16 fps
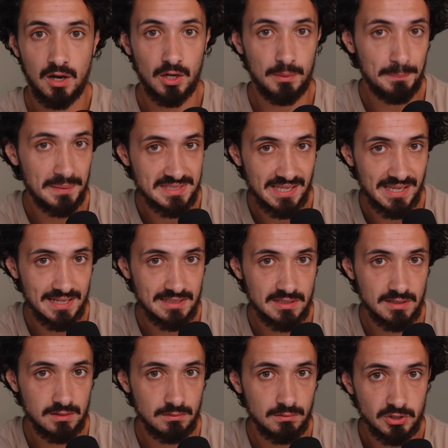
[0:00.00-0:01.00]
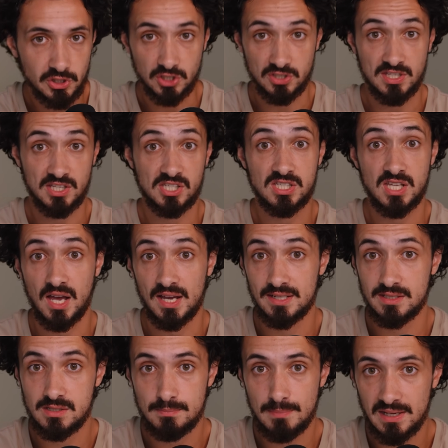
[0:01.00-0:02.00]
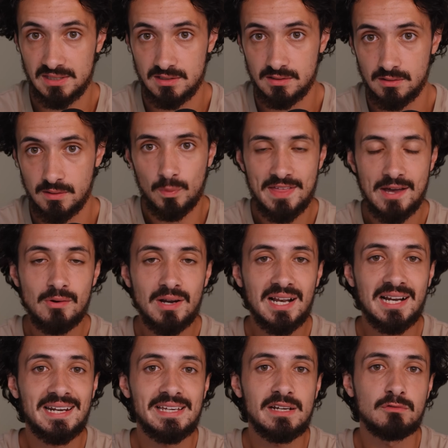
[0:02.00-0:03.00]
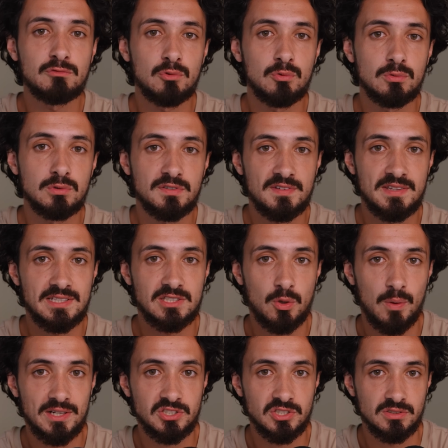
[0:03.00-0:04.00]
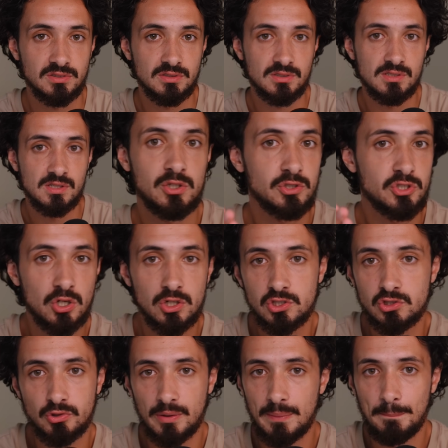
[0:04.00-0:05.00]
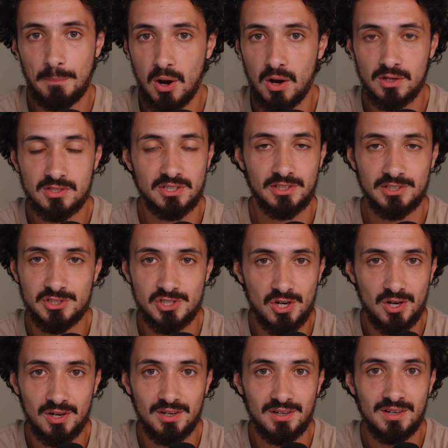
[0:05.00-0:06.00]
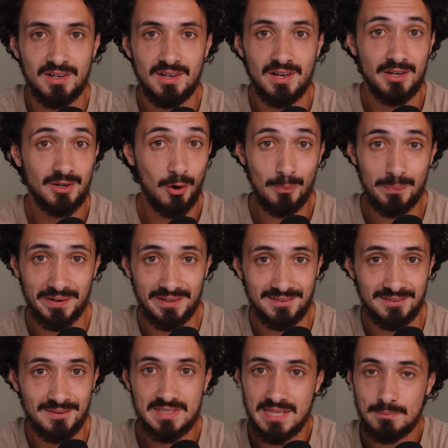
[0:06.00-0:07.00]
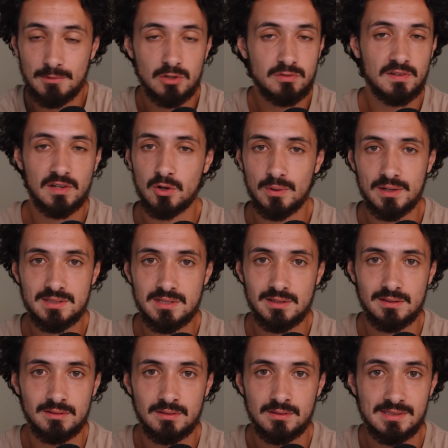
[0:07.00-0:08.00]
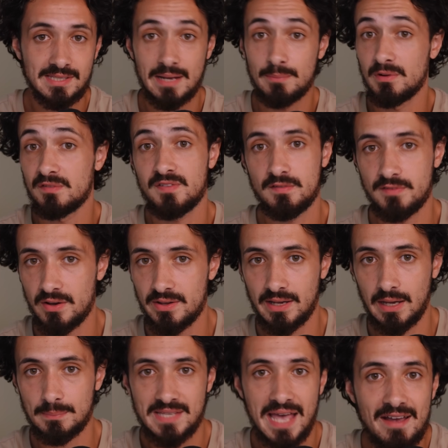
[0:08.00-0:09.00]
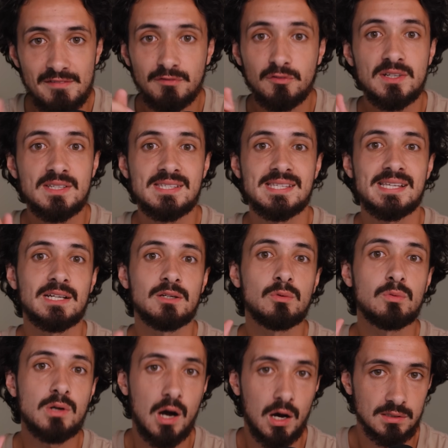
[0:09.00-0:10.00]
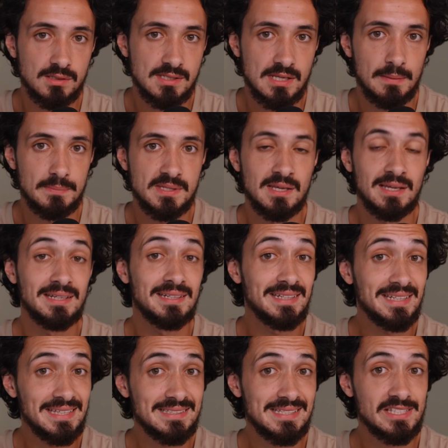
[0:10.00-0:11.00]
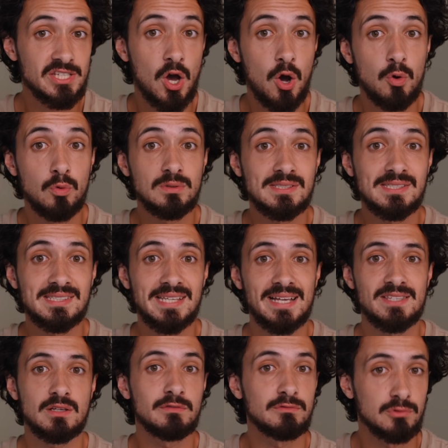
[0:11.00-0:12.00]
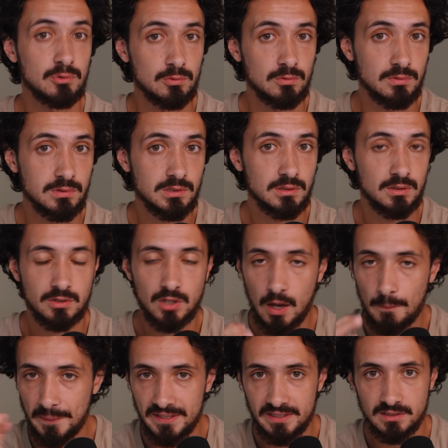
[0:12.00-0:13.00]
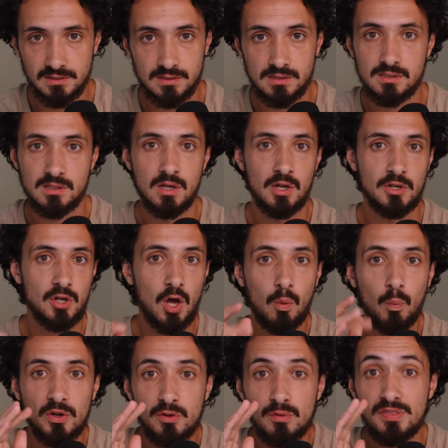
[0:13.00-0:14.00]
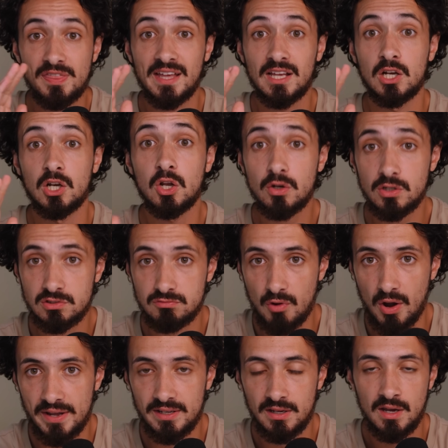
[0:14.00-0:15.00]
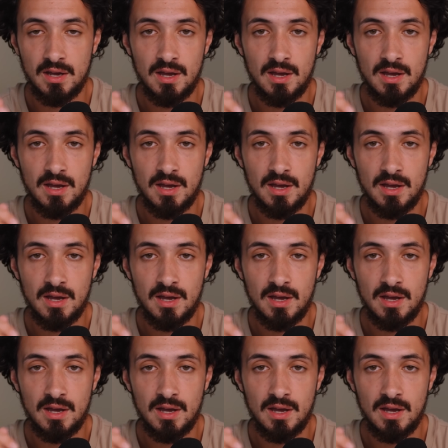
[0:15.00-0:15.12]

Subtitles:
unmitigated? Does the size matter? Without clear rules for these questions, you're just drawing box on a chart and hoping. Same goes for liquidity. Same with fair value gaps. Every single concept needs its own set of rules. Not opinions, not what you think looks right,